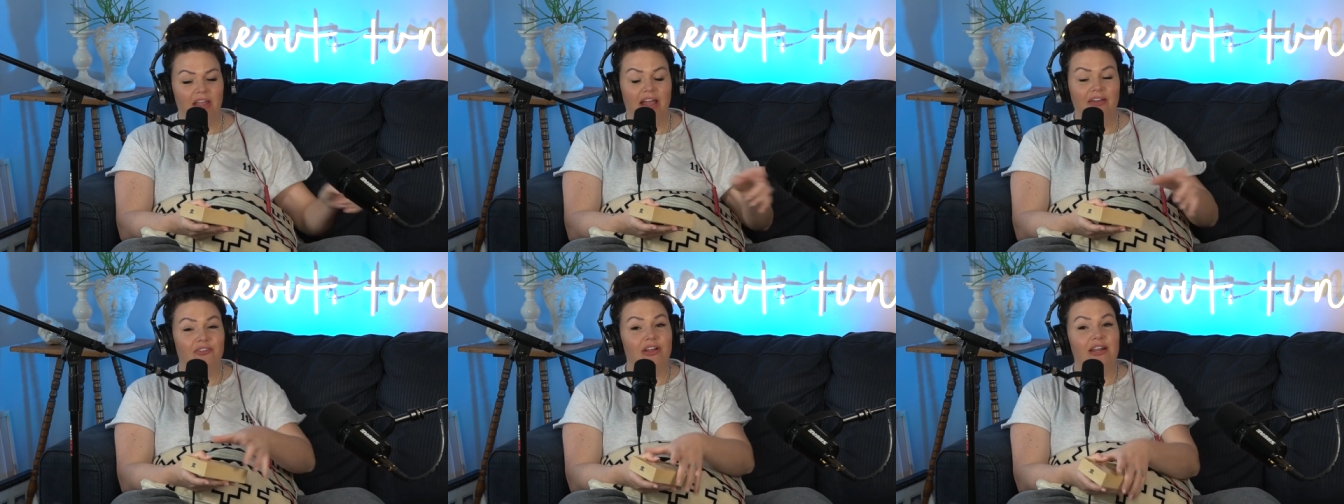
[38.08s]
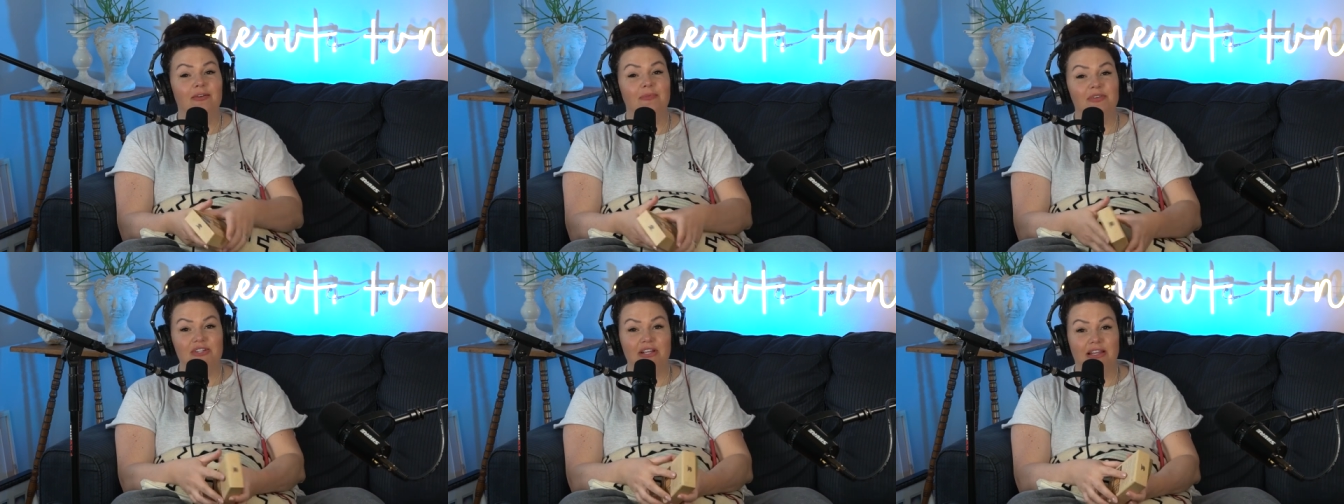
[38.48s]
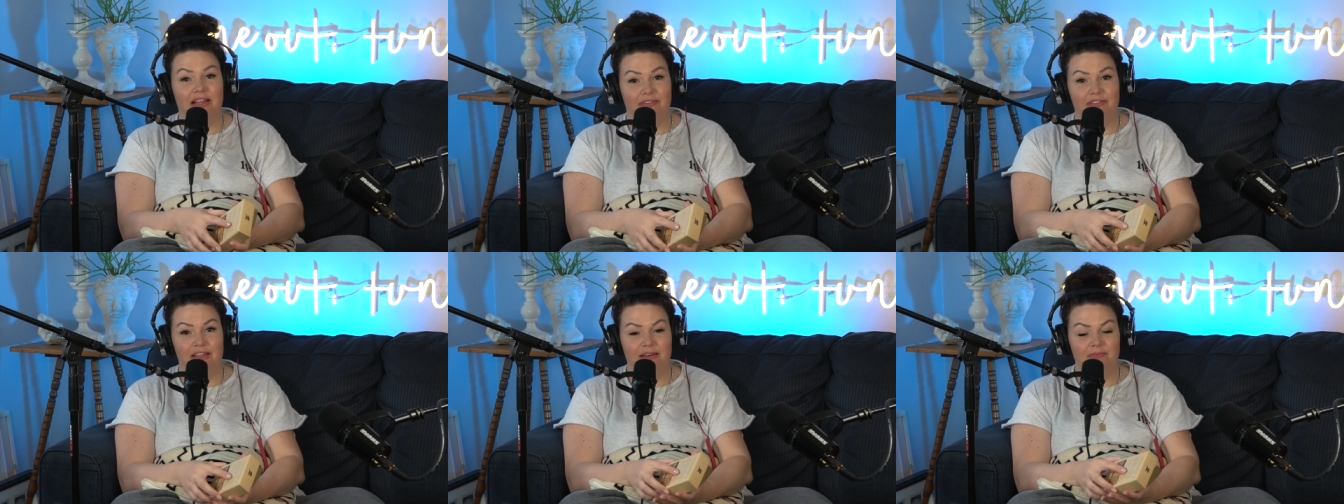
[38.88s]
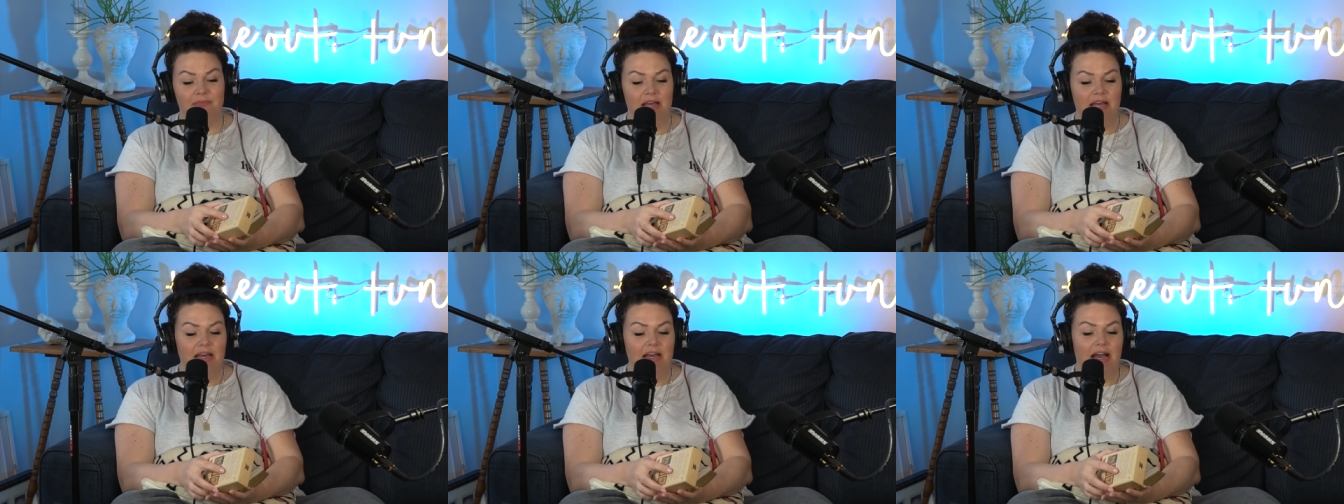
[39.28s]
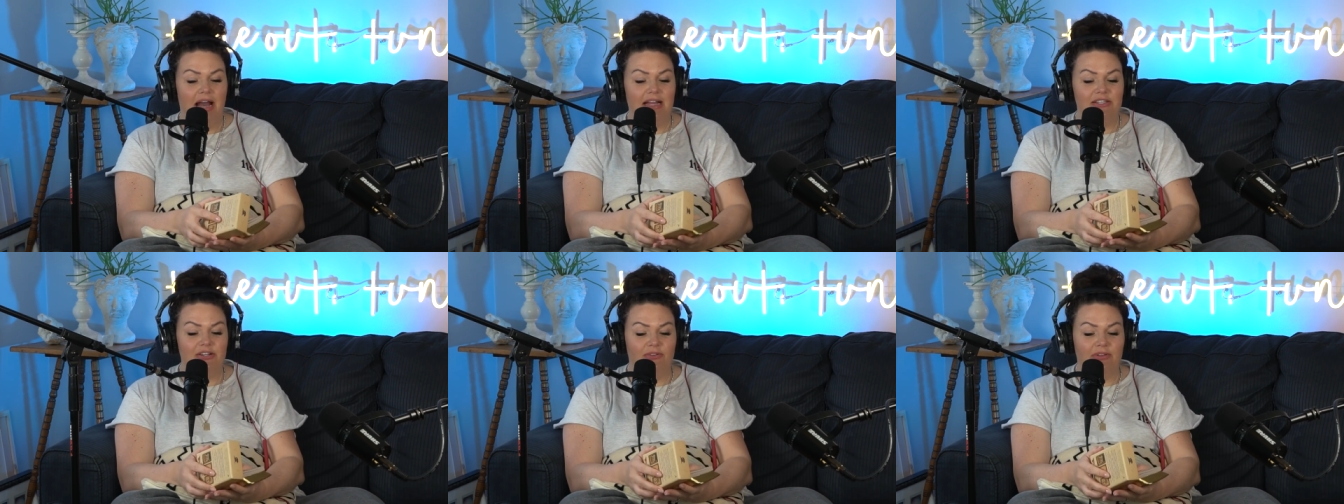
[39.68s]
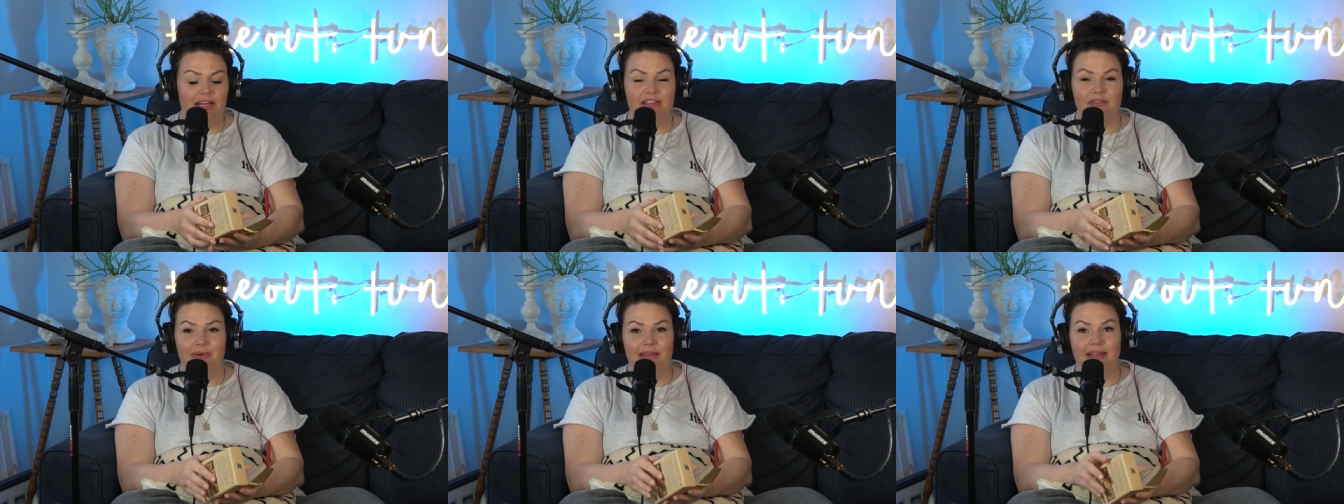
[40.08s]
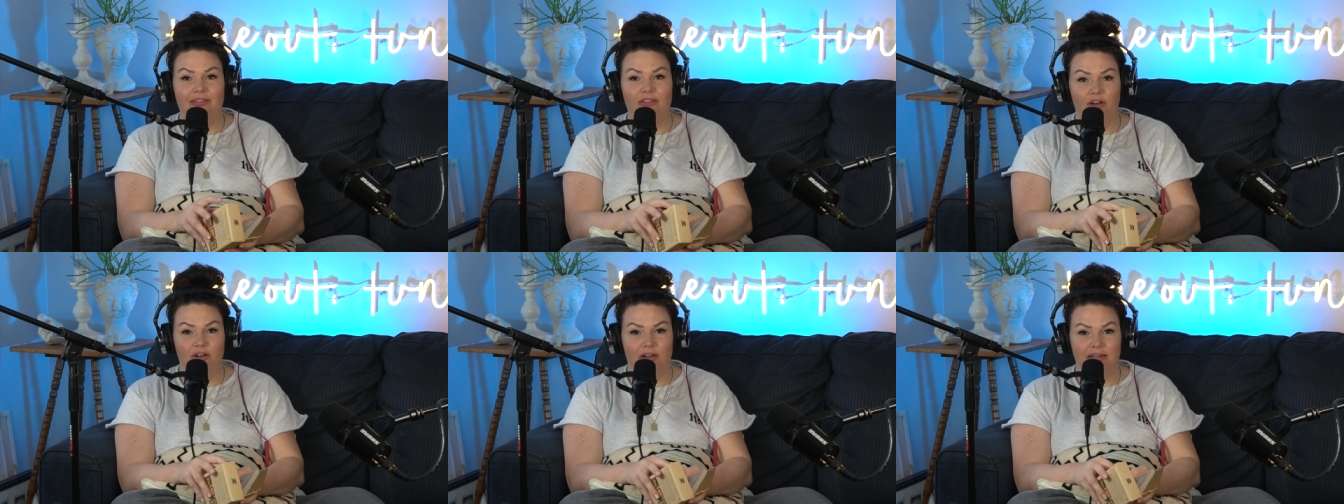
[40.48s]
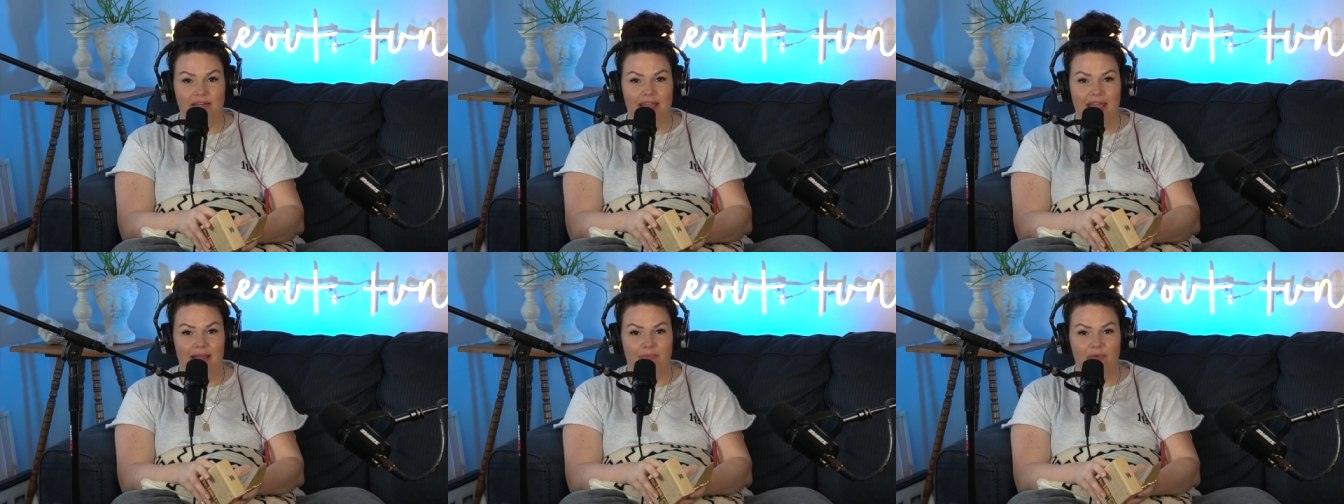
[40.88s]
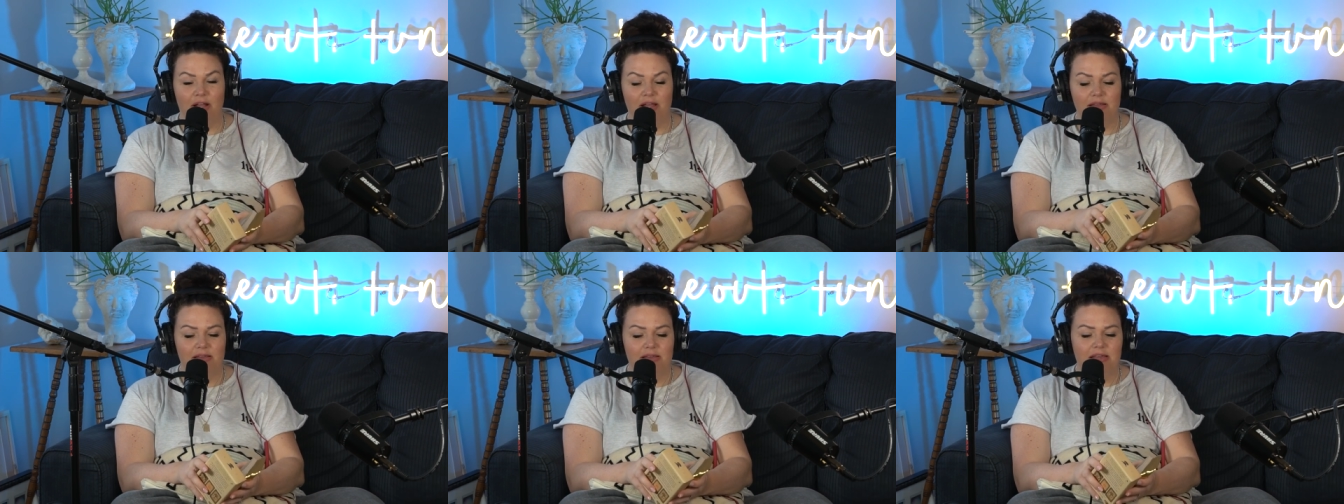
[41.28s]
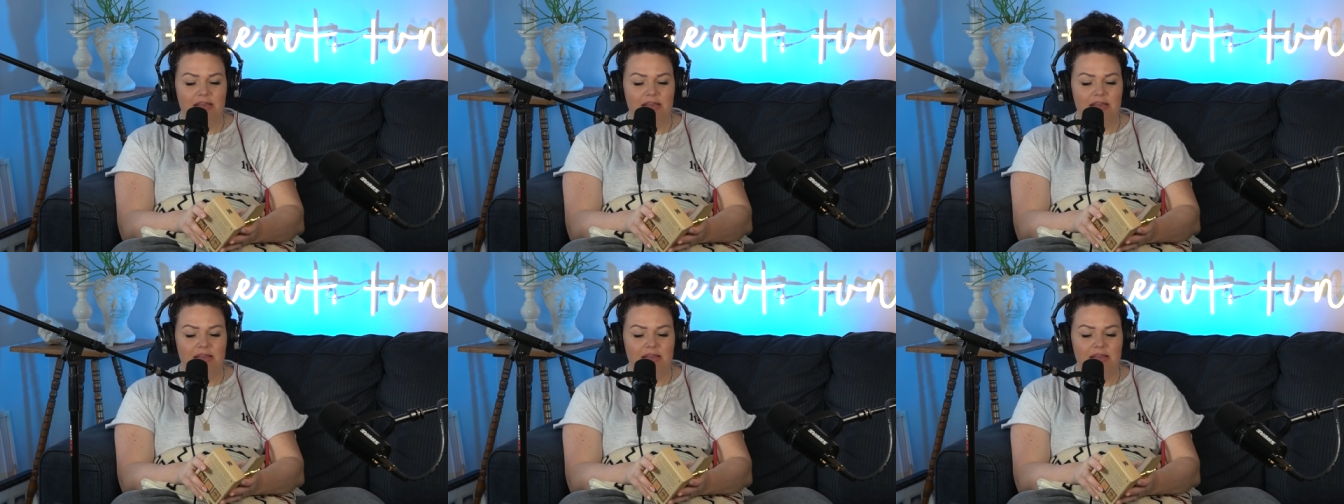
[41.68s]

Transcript: I forget how much I love them. I don't like the way they look on camera,